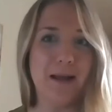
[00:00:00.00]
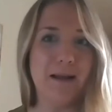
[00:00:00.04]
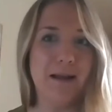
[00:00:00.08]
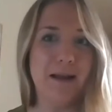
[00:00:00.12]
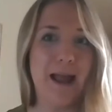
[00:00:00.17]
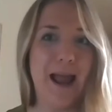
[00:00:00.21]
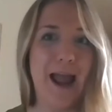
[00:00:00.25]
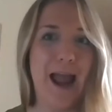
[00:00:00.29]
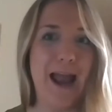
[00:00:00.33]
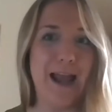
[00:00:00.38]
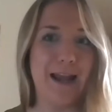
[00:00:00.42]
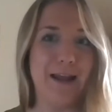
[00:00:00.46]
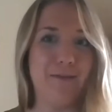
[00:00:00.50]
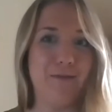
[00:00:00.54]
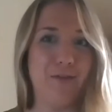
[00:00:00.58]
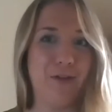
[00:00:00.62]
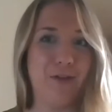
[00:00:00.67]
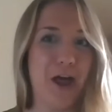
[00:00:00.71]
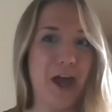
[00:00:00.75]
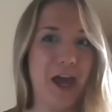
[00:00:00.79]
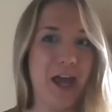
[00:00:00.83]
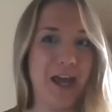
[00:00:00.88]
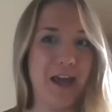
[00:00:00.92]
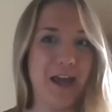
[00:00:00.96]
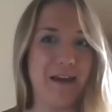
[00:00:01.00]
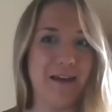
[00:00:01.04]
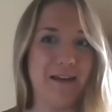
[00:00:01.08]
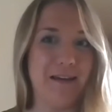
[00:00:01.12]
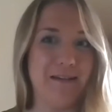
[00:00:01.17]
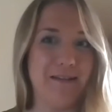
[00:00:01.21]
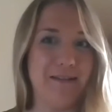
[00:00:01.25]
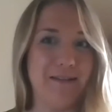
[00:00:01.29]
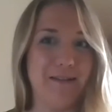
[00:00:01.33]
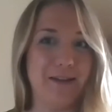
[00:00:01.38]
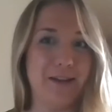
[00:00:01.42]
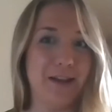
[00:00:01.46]
And if
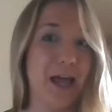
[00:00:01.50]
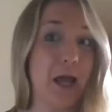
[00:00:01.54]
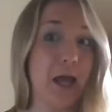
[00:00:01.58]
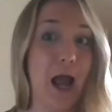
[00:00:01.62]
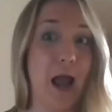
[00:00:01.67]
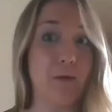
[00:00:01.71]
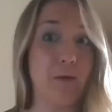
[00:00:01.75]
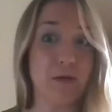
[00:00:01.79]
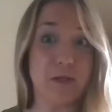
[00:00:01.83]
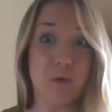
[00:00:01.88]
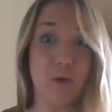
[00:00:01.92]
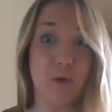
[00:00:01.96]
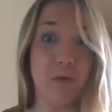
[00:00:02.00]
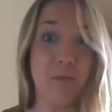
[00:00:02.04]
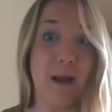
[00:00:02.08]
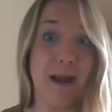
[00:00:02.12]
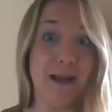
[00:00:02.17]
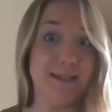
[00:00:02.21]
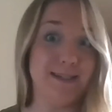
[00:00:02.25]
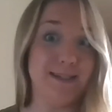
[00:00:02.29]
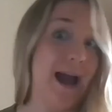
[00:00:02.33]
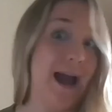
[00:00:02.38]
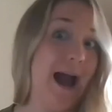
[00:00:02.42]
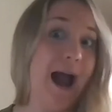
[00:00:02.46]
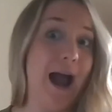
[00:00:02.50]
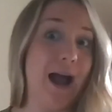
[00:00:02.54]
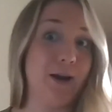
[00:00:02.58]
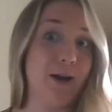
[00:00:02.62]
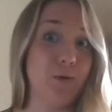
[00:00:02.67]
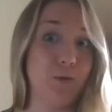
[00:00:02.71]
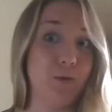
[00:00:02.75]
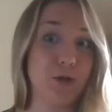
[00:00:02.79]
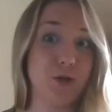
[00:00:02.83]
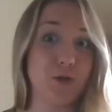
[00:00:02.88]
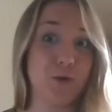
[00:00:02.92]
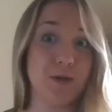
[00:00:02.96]
like I was with my dad,
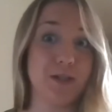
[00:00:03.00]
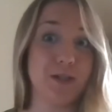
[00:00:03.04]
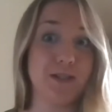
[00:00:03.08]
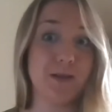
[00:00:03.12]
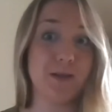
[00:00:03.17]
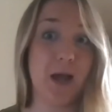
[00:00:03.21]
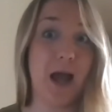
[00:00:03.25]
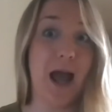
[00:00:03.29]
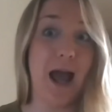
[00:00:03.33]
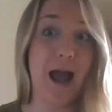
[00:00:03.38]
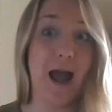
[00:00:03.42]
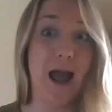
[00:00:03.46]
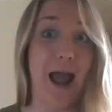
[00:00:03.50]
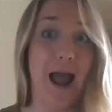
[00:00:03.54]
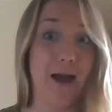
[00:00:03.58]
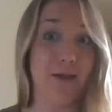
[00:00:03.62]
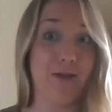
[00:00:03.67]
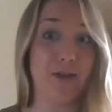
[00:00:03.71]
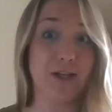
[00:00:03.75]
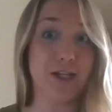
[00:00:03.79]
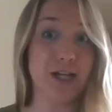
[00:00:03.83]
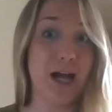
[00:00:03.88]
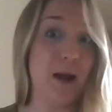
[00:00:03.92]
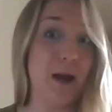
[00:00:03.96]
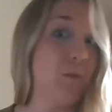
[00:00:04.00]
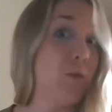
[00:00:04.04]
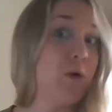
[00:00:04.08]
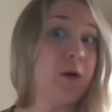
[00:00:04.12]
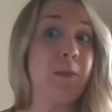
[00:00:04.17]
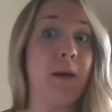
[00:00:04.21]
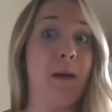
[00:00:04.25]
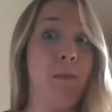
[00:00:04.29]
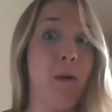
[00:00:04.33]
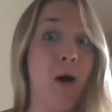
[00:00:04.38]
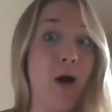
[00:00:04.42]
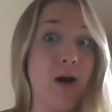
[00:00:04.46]
which was at the time one of
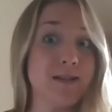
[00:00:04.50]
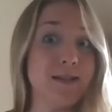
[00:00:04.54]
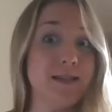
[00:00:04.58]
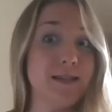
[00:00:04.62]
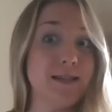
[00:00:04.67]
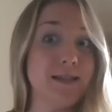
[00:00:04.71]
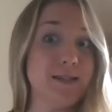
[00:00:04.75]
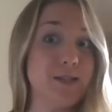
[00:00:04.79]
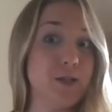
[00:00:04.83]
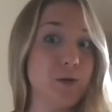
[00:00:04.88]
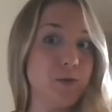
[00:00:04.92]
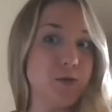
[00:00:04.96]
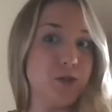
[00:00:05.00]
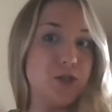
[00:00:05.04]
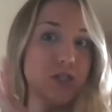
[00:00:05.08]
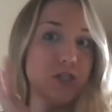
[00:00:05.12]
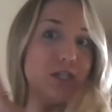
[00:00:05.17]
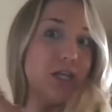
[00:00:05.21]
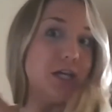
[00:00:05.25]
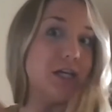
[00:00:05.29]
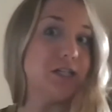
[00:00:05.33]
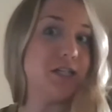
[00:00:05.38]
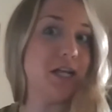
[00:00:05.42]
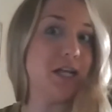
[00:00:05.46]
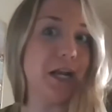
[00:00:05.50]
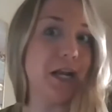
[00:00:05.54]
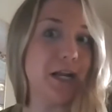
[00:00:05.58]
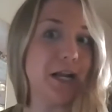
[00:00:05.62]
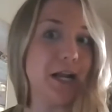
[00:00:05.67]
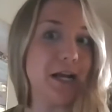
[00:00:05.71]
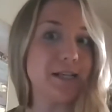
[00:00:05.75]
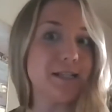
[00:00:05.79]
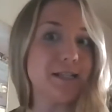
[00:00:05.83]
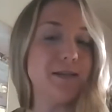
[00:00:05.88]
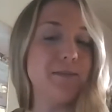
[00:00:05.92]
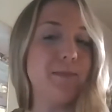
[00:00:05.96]
my bosses, who was just like standing
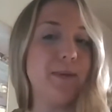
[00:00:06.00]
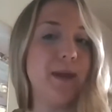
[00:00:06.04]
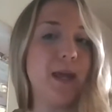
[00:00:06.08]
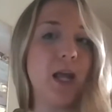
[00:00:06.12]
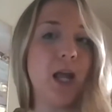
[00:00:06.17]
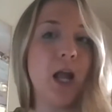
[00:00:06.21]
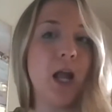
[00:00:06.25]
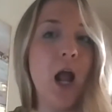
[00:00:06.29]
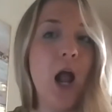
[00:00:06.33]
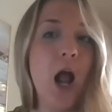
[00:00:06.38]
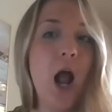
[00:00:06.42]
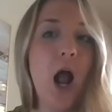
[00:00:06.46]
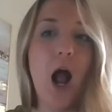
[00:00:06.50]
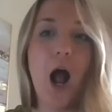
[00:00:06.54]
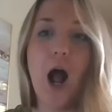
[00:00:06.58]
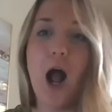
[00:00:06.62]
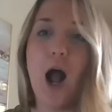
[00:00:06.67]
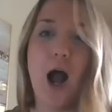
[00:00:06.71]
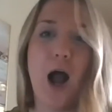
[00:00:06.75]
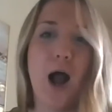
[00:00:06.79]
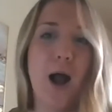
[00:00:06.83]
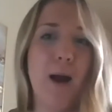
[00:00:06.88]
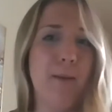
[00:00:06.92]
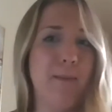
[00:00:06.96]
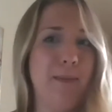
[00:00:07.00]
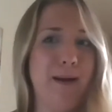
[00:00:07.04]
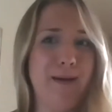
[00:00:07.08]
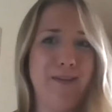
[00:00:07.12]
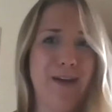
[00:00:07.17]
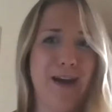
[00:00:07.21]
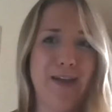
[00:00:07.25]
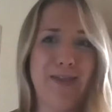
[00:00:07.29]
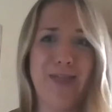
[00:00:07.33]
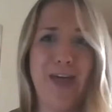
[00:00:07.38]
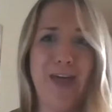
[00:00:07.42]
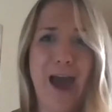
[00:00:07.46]
next to me. I've
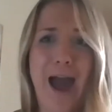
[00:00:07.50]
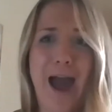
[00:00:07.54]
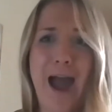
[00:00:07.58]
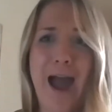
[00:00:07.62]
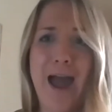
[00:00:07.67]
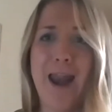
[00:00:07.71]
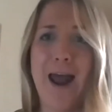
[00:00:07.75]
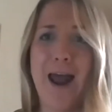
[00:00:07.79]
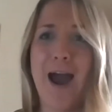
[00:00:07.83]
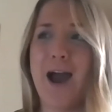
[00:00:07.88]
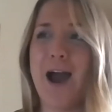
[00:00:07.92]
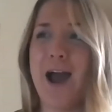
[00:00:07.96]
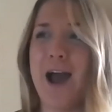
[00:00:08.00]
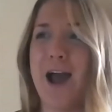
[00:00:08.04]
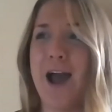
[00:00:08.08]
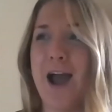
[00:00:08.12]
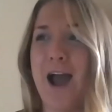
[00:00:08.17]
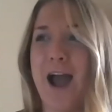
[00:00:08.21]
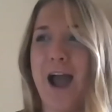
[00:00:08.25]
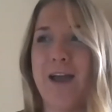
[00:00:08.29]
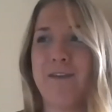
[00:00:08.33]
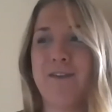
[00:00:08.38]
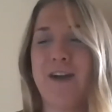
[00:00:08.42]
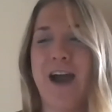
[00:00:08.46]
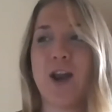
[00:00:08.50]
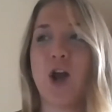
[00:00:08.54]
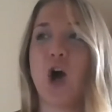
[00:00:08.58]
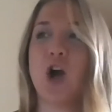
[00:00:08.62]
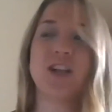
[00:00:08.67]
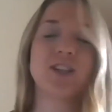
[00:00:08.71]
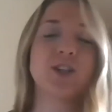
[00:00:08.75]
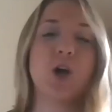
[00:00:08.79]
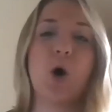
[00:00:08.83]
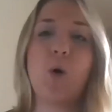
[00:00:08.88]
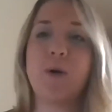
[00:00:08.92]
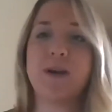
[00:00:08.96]
had that.
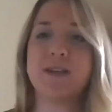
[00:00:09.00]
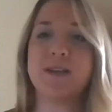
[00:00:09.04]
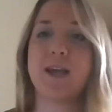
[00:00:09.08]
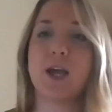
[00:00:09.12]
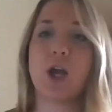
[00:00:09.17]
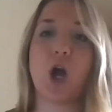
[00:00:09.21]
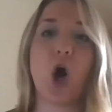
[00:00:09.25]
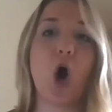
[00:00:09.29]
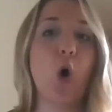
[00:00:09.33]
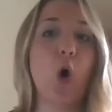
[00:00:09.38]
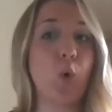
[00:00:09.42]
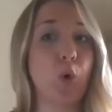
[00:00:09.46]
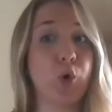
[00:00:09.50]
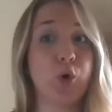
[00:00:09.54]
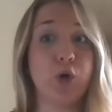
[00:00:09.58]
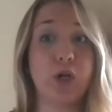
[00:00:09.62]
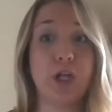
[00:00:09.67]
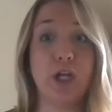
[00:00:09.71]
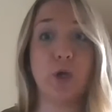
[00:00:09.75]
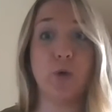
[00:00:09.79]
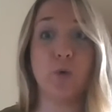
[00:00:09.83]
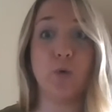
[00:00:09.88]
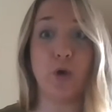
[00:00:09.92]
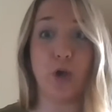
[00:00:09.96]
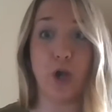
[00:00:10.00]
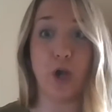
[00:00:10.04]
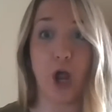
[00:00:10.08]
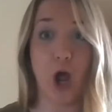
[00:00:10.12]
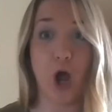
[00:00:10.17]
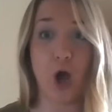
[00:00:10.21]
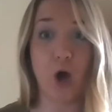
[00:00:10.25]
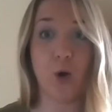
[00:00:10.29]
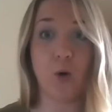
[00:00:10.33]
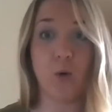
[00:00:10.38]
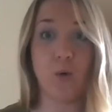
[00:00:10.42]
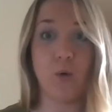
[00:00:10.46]
It's always like, oh, who do you
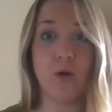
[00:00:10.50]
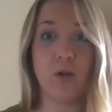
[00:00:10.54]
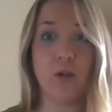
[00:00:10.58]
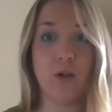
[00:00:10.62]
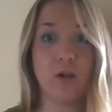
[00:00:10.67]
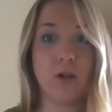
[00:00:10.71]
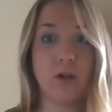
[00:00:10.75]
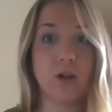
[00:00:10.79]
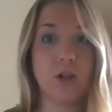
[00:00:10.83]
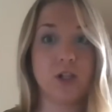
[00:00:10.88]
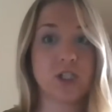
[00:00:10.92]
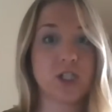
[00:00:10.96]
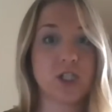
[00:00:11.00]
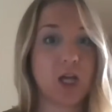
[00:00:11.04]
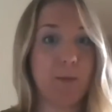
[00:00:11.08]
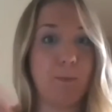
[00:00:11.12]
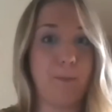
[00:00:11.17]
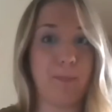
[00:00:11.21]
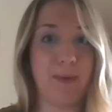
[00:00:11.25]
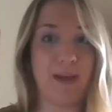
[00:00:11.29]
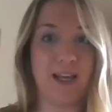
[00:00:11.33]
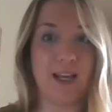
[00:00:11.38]
know to be